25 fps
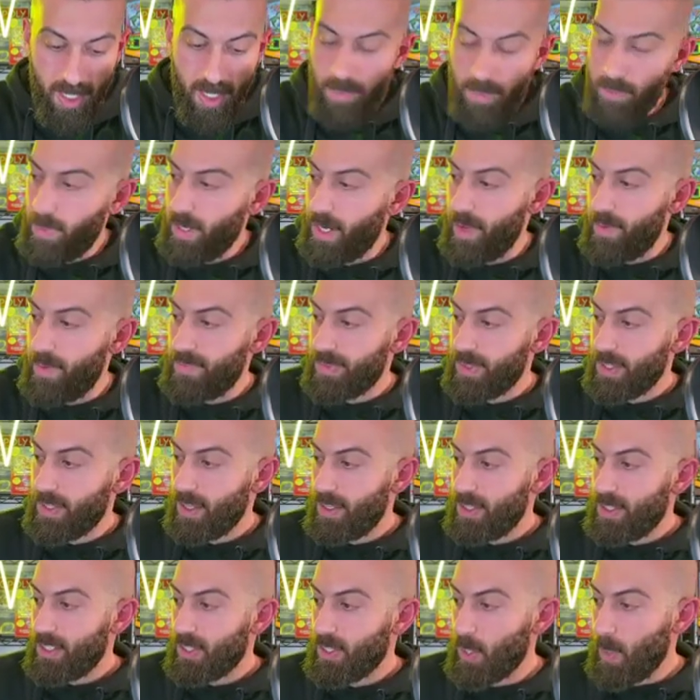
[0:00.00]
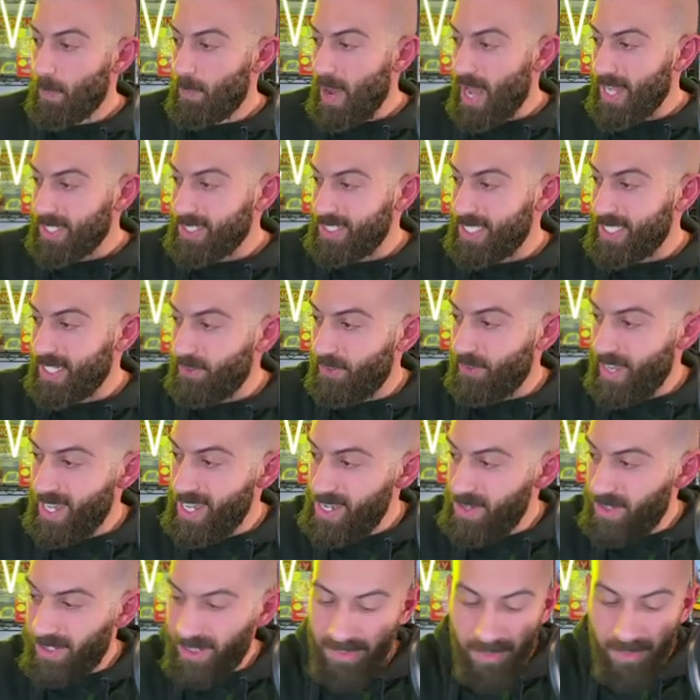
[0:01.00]
But Lootbox
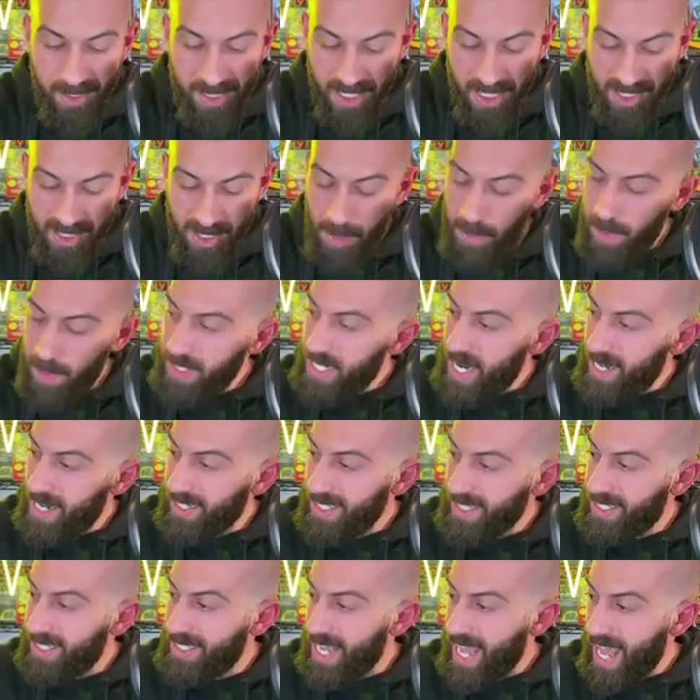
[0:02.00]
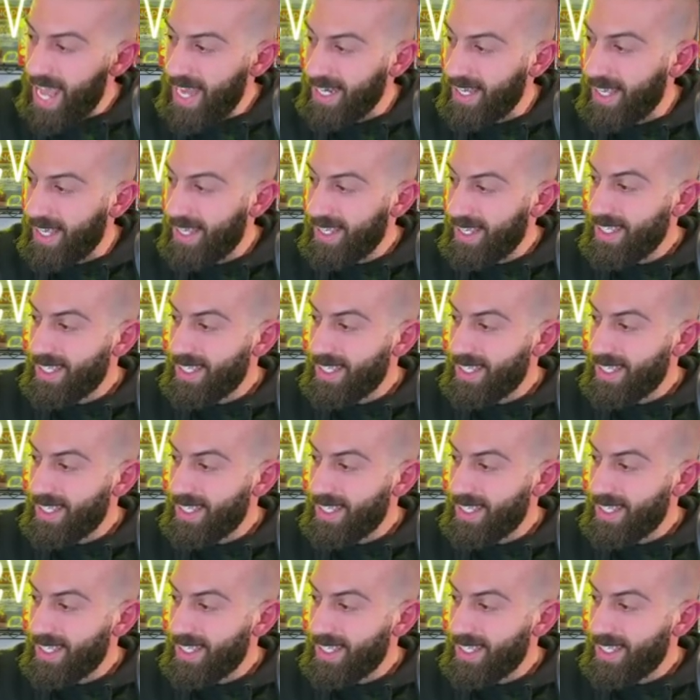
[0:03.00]
TV with the super chat again.